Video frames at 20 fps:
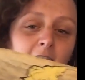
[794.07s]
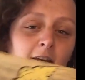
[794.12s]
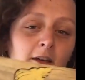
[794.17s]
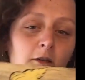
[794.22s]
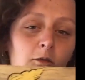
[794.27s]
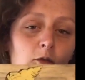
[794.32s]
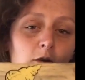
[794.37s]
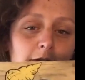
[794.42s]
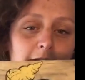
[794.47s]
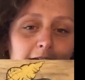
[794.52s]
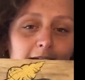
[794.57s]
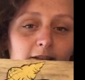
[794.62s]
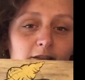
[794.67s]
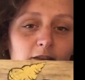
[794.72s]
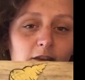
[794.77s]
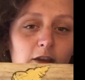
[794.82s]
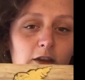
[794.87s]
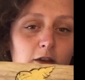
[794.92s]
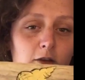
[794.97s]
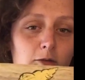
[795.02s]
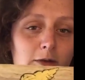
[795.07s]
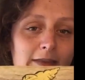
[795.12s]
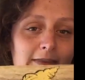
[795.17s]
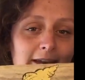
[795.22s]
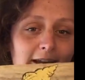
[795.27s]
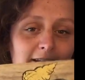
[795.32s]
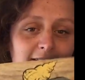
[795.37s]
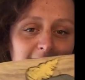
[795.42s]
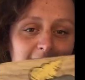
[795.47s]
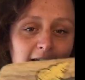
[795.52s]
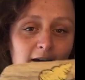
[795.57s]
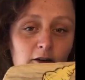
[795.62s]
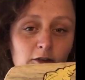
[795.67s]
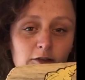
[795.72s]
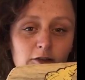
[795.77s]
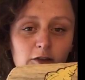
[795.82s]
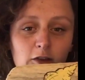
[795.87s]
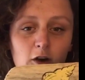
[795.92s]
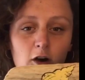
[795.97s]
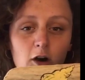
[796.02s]
What they do when they're sat
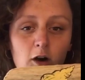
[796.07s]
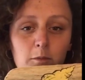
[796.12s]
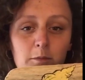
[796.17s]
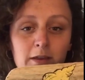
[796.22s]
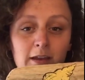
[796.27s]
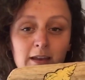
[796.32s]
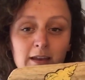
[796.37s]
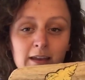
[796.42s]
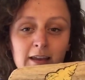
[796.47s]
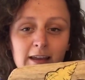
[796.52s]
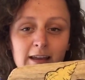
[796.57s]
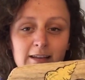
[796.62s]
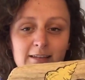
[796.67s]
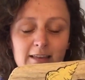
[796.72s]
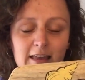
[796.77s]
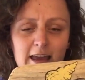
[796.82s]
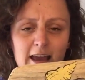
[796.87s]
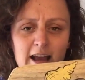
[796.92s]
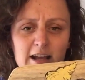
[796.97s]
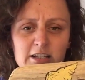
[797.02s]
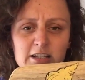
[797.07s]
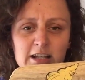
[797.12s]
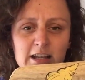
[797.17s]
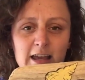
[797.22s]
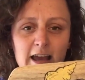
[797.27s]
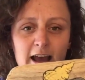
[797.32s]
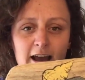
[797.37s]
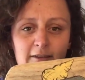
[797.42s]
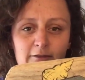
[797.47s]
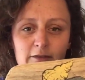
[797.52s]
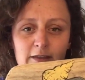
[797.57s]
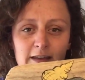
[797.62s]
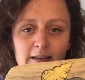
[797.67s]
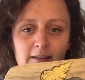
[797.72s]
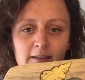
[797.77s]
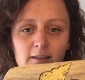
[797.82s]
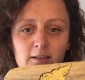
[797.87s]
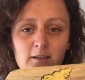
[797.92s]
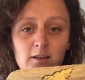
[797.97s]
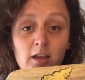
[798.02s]
on top is they actually have
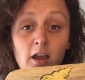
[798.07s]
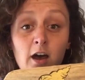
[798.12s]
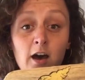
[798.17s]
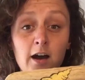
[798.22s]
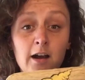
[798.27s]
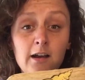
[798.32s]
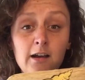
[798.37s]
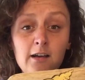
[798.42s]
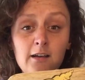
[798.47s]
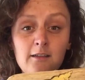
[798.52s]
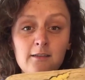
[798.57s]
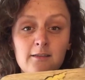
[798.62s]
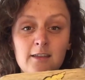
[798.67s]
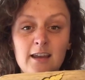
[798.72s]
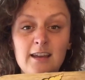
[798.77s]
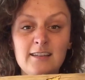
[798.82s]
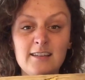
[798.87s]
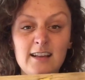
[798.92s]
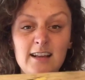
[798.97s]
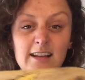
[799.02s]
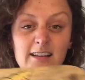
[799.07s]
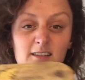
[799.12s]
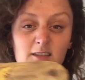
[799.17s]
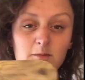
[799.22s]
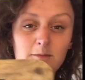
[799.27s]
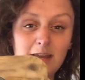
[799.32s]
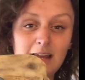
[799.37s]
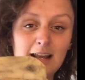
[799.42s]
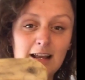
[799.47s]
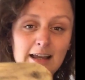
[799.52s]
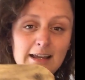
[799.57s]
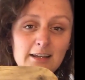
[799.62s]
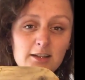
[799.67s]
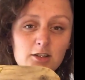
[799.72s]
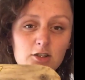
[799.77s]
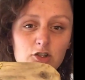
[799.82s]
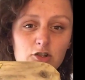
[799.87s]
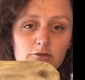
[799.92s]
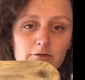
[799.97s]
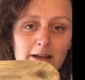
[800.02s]
this tongue that is a little bit like a
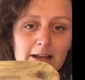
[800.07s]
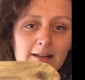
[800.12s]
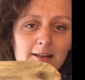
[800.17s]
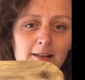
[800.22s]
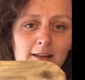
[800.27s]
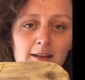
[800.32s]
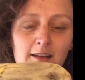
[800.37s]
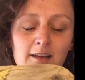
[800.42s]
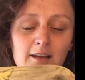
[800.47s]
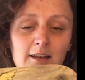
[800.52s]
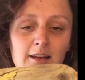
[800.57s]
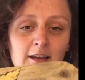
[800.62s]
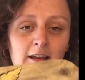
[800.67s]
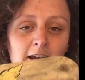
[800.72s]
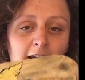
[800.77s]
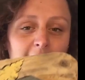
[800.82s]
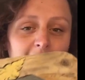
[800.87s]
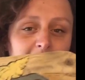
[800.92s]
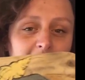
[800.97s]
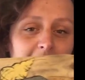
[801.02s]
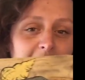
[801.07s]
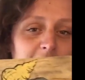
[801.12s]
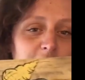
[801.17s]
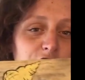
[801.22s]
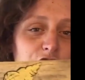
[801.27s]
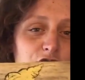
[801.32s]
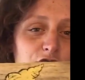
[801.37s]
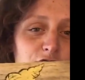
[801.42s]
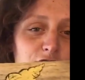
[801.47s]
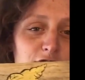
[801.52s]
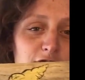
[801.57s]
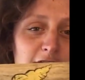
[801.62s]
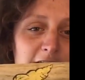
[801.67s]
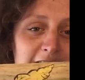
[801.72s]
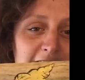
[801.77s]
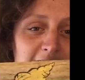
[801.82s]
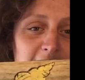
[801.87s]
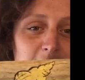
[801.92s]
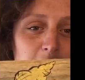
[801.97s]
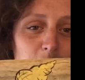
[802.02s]
drill, and they
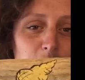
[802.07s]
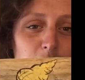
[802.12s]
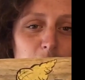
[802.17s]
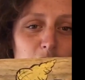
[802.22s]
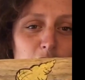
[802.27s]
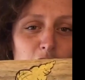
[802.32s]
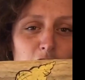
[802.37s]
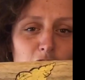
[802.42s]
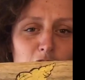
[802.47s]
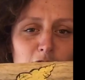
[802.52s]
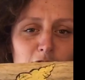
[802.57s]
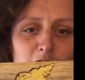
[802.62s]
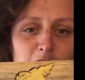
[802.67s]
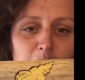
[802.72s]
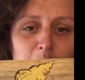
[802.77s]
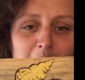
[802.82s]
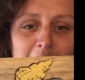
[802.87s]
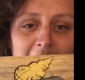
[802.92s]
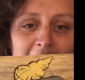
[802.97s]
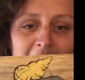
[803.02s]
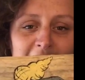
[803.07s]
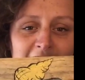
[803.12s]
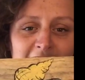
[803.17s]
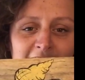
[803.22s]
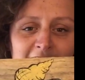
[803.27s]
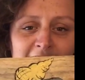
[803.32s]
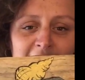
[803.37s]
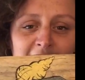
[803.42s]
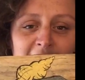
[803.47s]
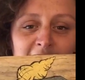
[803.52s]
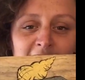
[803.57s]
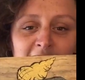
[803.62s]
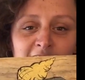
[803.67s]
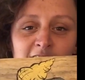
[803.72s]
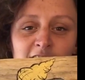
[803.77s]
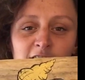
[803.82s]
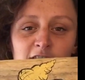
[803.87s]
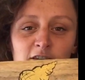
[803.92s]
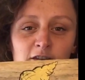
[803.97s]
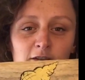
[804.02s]
drill all the way in
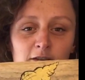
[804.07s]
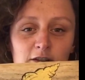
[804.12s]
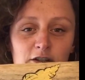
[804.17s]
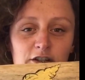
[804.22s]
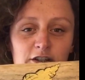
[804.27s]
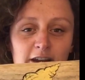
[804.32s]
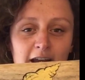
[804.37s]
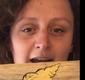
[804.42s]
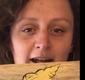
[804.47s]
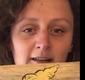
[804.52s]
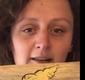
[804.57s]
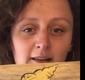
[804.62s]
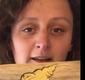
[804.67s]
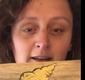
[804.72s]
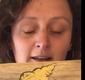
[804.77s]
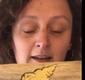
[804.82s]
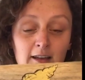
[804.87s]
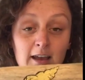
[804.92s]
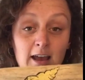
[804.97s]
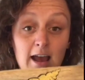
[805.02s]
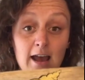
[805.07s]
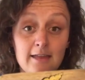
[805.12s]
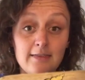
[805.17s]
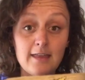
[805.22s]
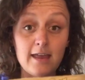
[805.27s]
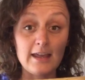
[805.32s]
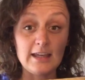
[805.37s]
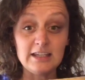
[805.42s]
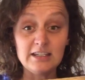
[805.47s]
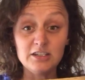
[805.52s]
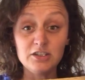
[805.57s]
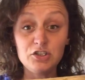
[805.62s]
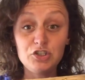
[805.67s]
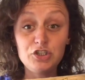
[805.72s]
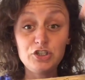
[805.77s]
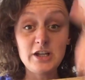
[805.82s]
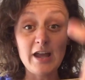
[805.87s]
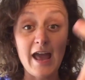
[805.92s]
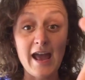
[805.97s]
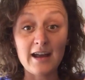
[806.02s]
to the shell, and they
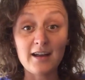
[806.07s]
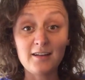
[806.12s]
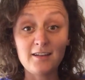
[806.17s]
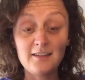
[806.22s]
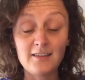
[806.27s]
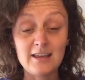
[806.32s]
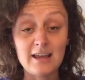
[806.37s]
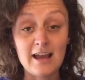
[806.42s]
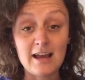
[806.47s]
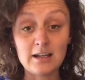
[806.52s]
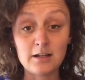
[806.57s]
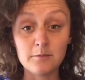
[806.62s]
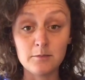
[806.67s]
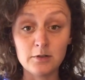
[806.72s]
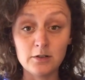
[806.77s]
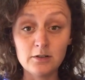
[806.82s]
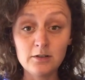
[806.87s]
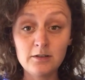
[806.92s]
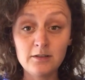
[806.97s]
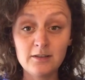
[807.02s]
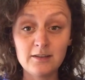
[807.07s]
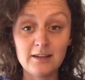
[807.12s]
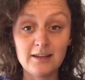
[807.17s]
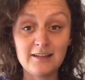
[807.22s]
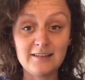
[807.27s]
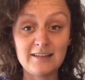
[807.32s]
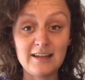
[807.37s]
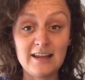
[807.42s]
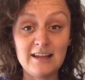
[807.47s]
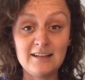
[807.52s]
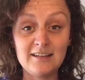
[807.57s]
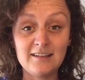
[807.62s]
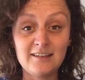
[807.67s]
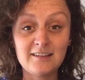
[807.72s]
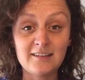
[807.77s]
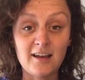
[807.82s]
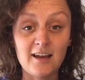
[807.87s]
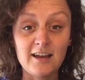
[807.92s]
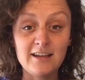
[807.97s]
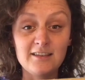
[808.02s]
inject the animal that's
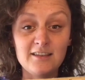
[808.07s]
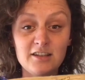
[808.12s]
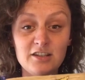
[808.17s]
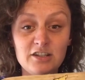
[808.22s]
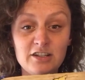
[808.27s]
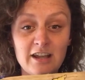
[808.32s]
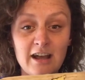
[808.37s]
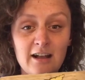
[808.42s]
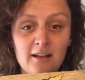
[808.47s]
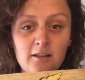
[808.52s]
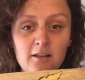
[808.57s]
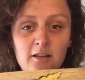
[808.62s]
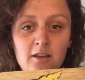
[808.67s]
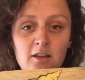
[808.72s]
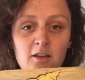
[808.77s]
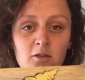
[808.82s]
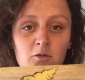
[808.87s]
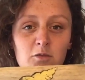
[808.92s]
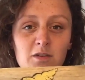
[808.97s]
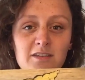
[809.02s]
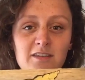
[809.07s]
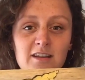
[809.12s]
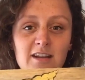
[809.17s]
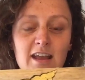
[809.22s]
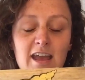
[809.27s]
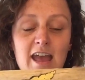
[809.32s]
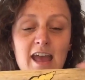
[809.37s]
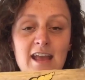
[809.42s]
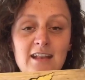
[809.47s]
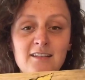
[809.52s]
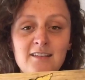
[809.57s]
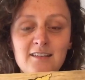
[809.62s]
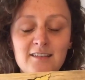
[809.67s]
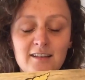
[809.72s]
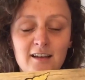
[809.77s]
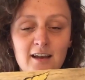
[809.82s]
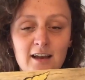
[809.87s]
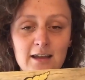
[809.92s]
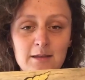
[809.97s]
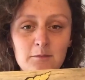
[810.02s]
inside the shell with an
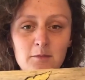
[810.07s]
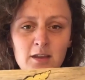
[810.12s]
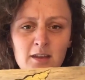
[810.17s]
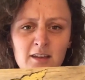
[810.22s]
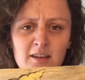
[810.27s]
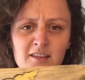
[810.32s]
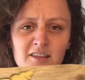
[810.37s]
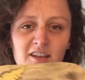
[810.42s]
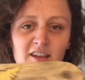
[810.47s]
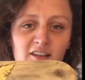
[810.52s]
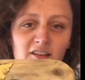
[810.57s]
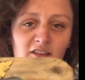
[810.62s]
enzyme that